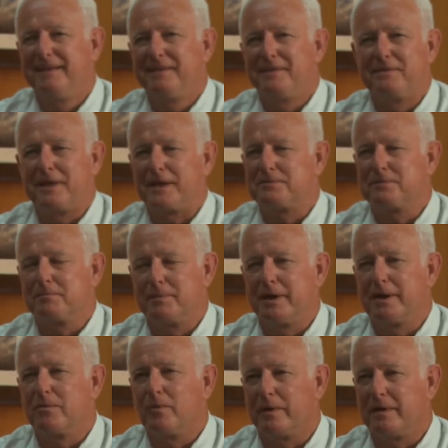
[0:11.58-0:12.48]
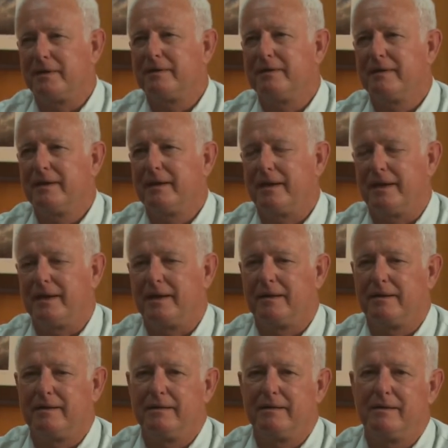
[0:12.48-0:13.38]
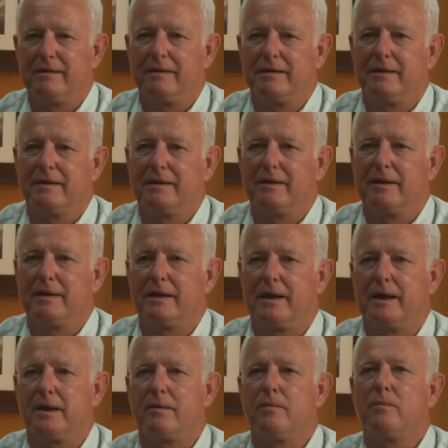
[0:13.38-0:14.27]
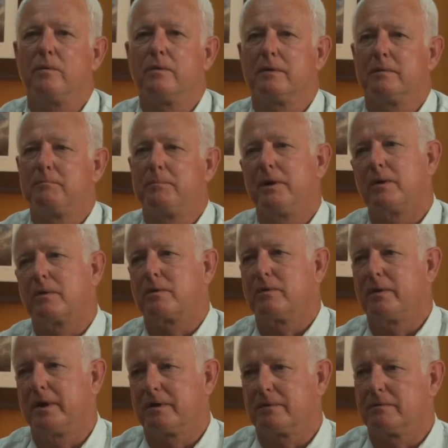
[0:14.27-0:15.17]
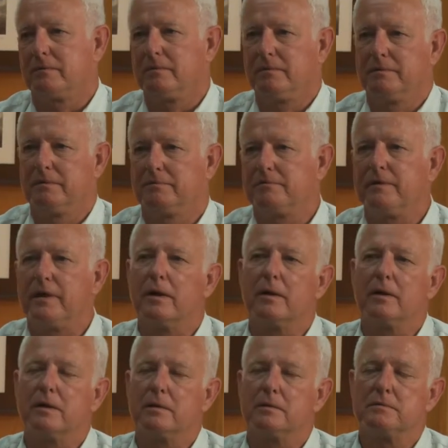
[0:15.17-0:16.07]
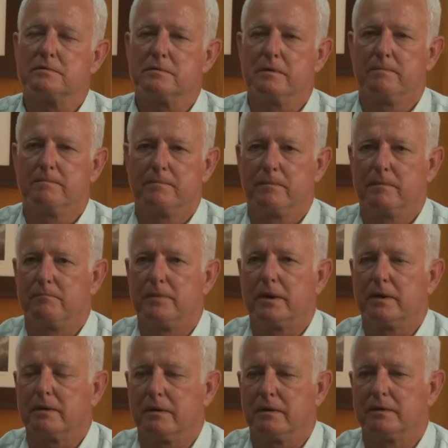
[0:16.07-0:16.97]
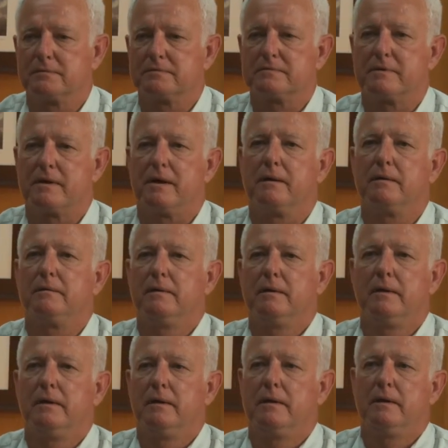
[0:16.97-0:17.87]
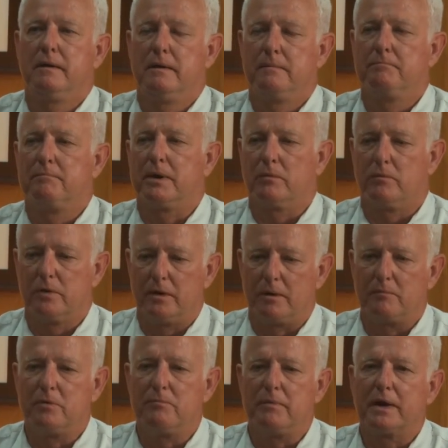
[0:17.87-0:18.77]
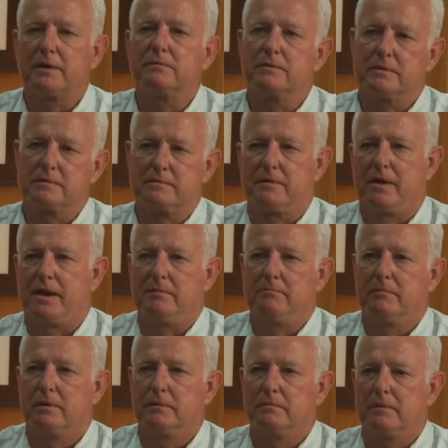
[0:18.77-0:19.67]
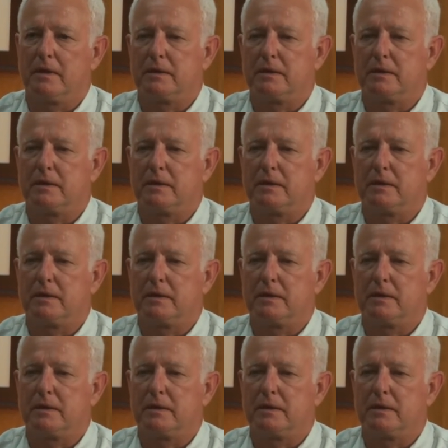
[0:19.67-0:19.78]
That's a big one, and I don't want to appear critical of farriers because, but I'm going to make this statement.